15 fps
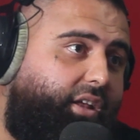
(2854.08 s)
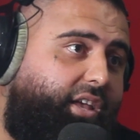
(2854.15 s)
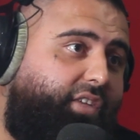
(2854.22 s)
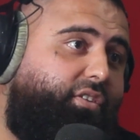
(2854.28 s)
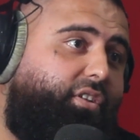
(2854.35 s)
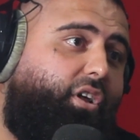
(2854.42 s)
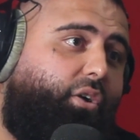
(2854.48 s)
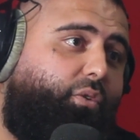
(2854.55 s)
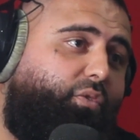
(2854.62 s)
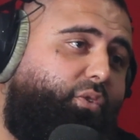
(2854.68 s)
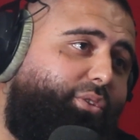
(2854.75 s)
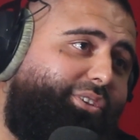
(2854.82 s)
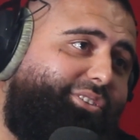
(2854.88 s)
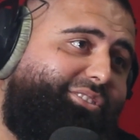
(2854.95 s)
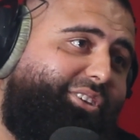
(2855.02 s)
Even like with all
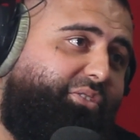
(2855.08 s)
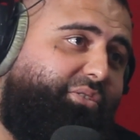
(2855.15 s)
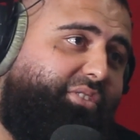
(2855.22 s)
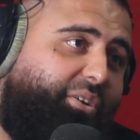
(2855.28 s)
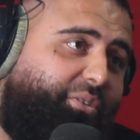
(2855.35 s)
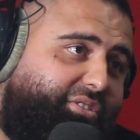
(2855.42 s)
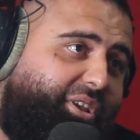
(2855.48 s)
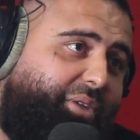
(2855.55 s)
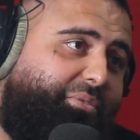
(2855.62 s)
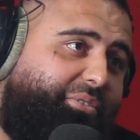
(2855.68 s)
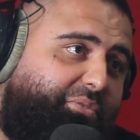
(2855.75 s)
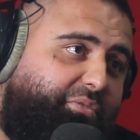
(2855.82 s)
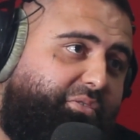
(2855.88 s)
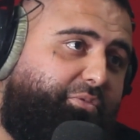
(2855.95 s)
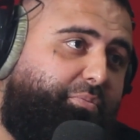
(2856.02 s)
the stuff that was happening
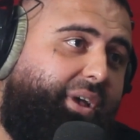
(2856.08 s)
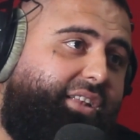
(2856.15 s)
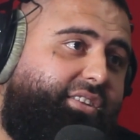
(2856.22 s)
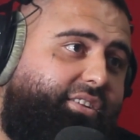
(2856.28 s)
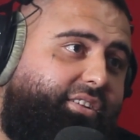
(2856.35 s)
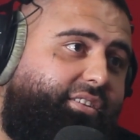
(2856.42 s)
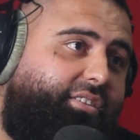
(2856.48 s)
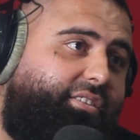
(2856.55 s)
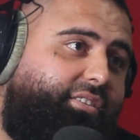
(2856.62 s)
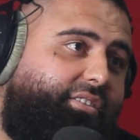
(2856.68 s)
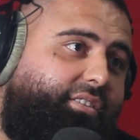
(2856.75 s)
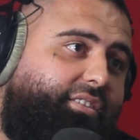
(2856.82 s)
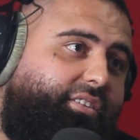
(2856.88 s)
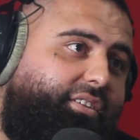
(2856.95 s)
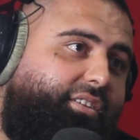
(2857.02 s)
with Spanian.
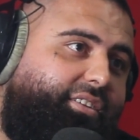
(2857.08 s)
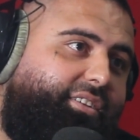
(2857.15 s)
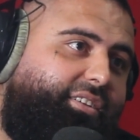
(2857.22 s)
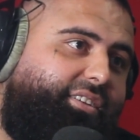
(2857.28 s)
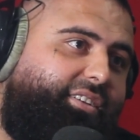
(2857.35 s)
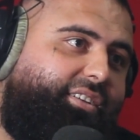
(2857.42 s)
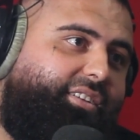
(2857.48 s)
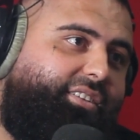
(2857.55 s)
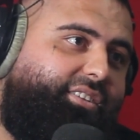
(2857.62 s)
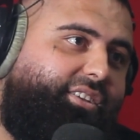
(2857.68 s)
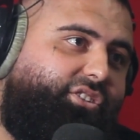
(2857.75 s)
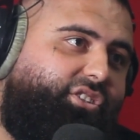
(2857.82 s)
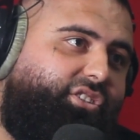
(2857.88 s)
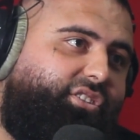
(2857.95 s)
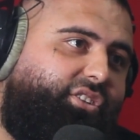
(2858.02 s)
Did
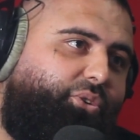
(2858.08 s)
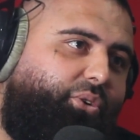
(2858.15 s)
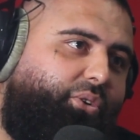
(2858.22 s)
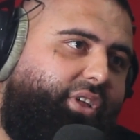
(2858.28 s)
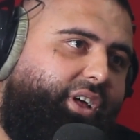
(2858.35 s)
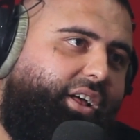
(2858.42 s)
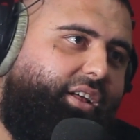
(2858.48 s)
you see all that?